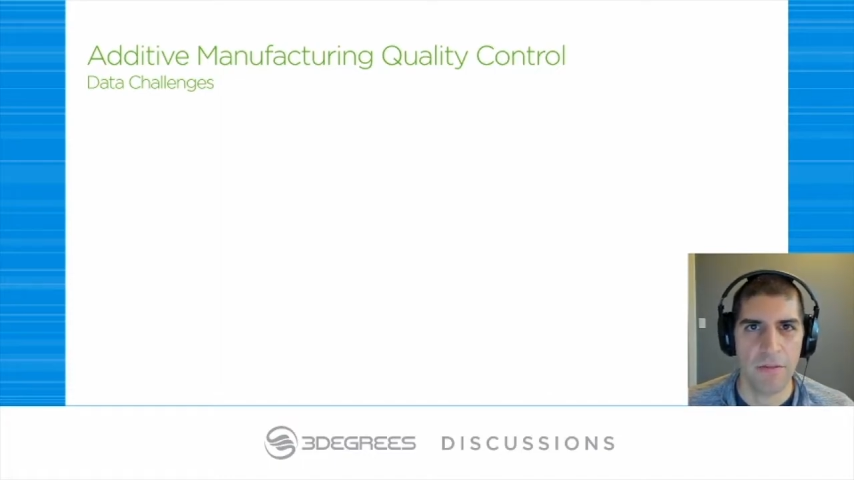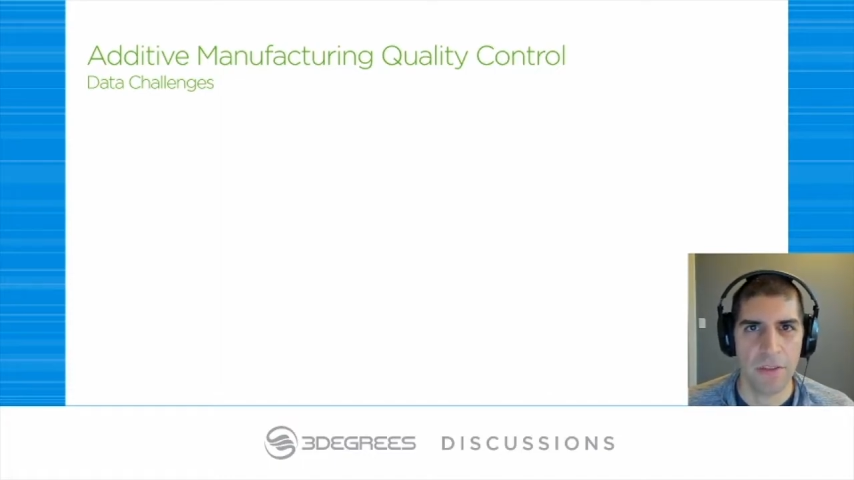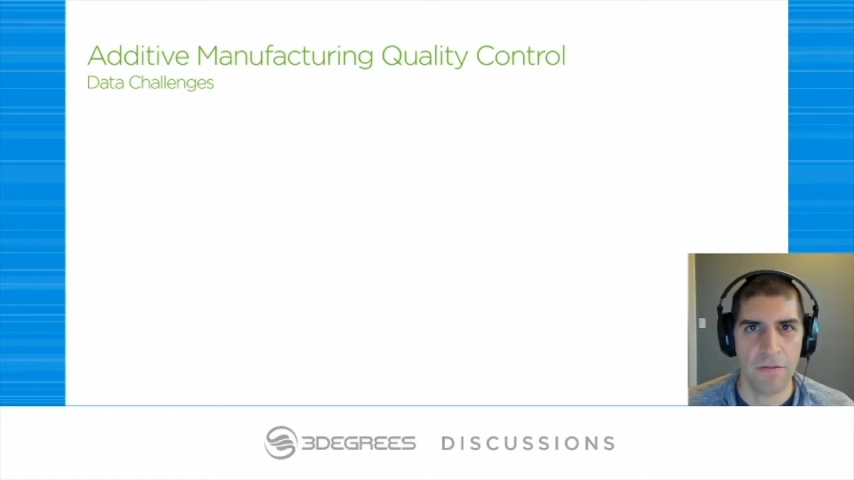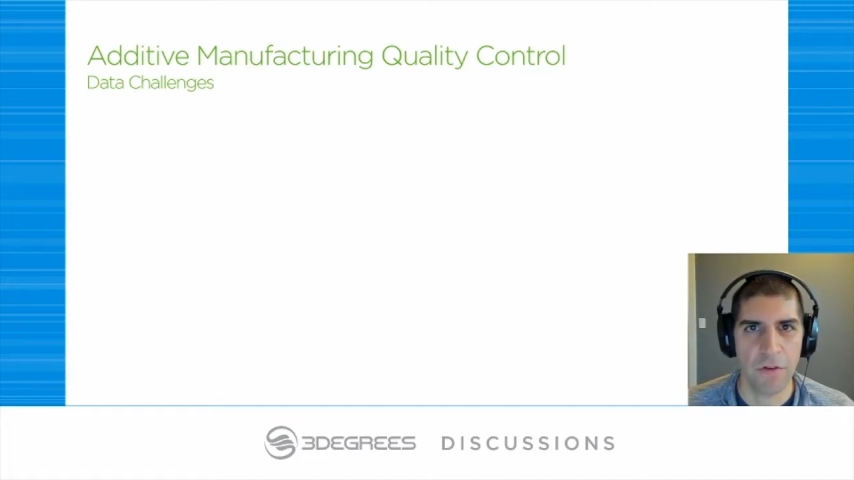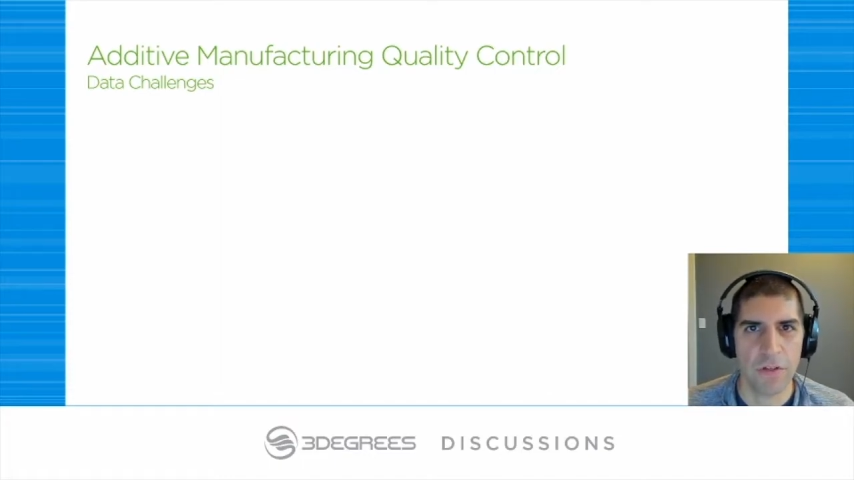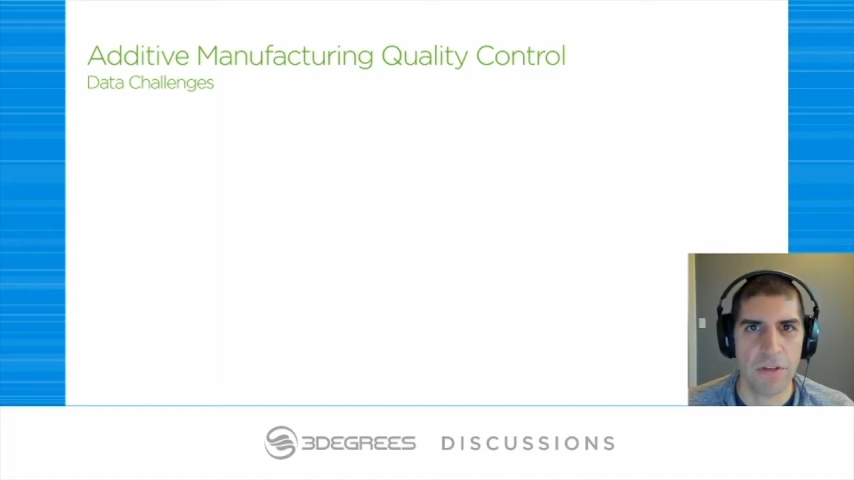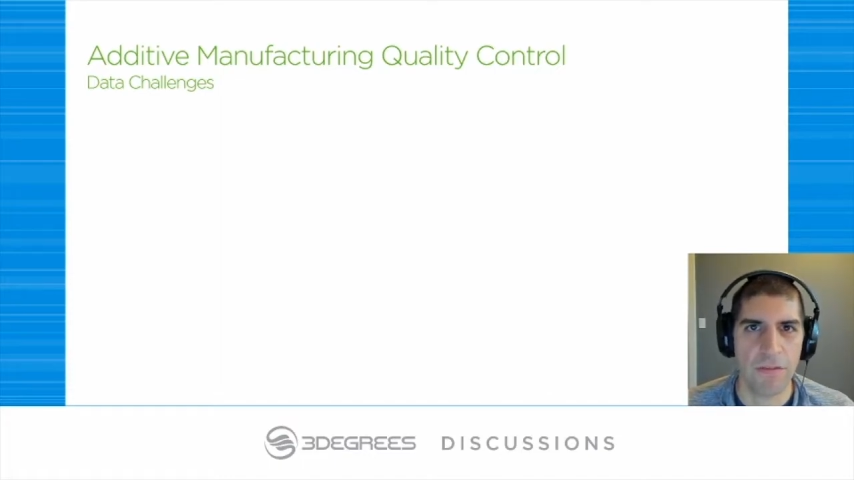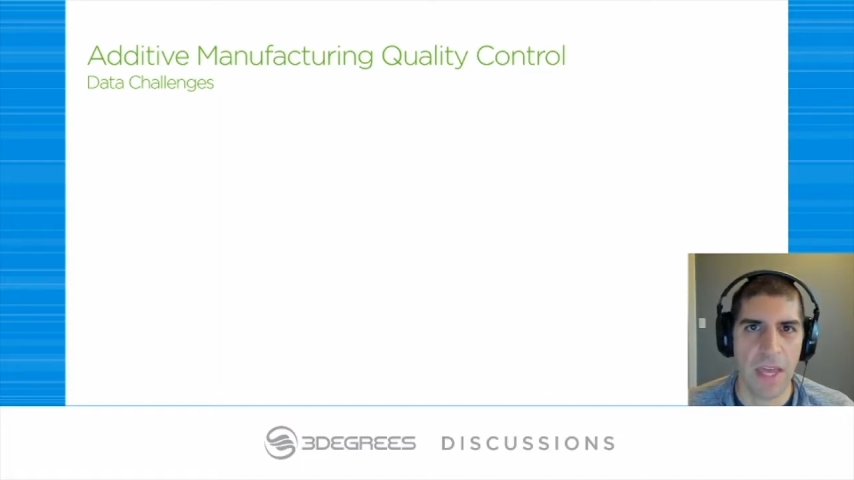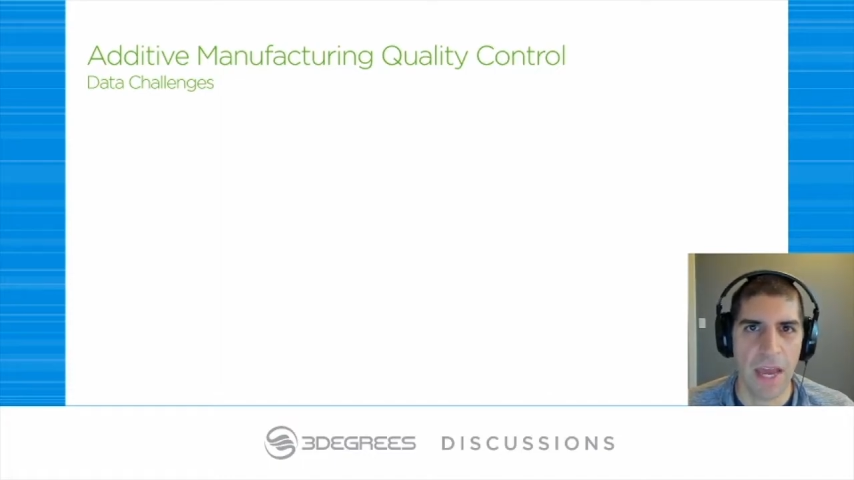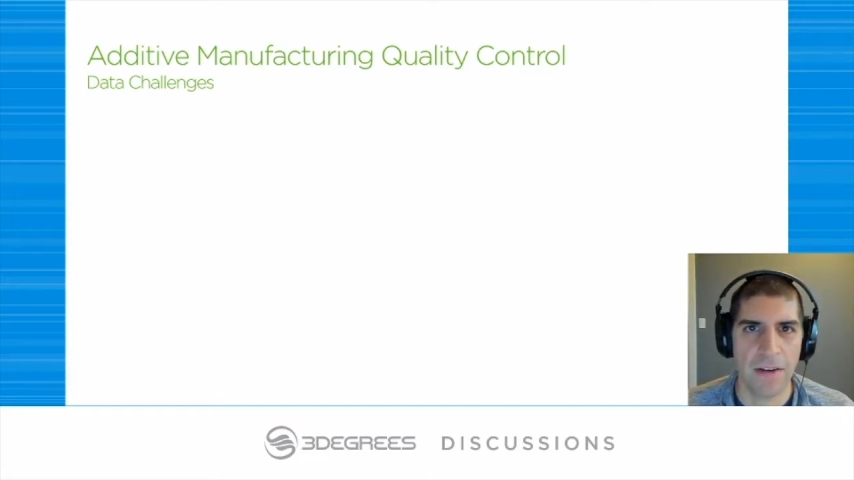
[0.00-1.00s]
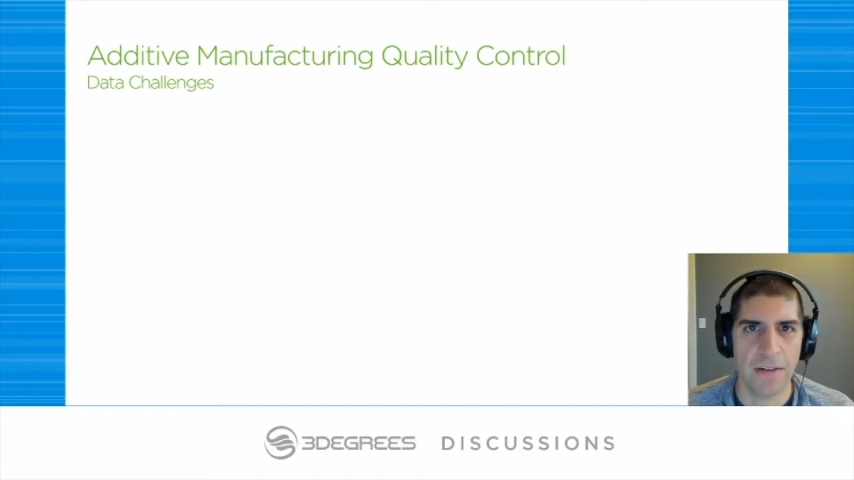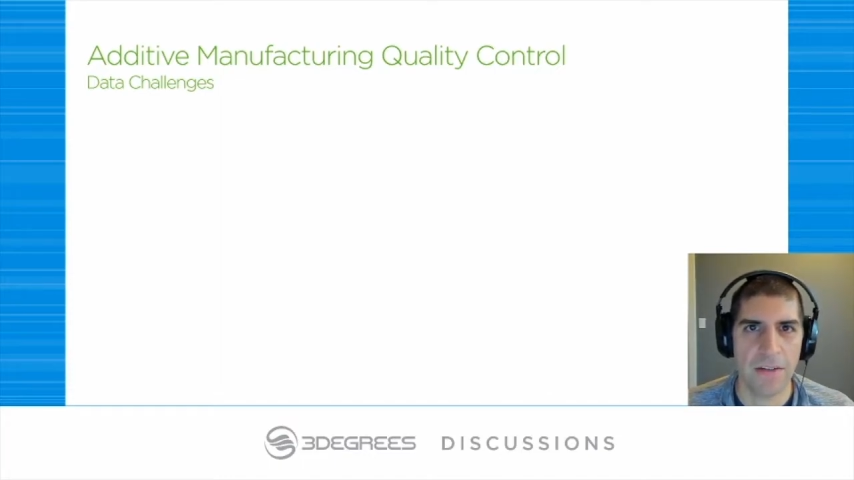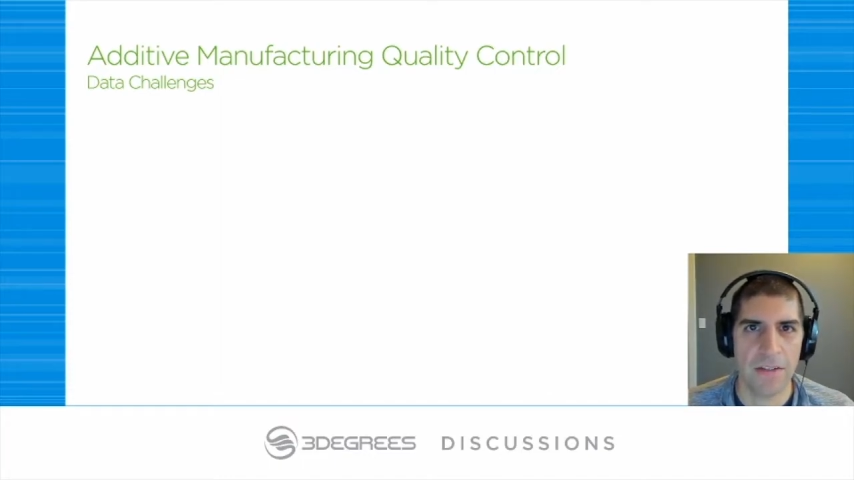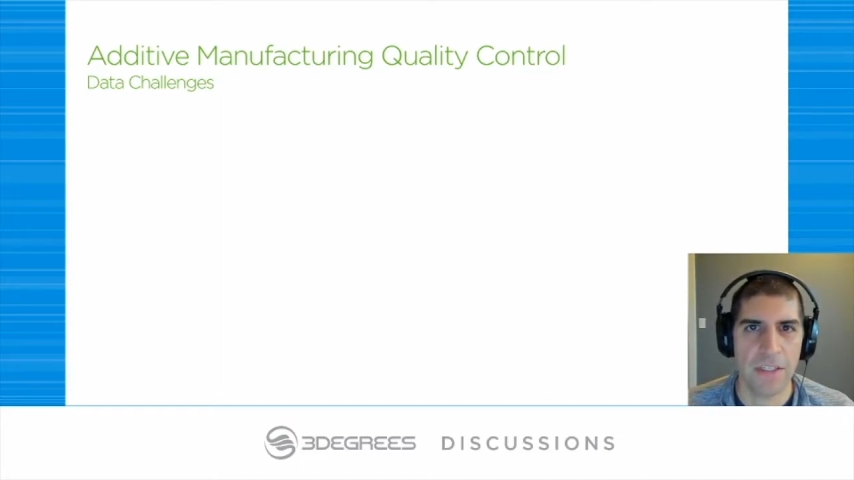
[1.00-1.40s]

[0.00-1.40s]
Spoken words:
of the first of that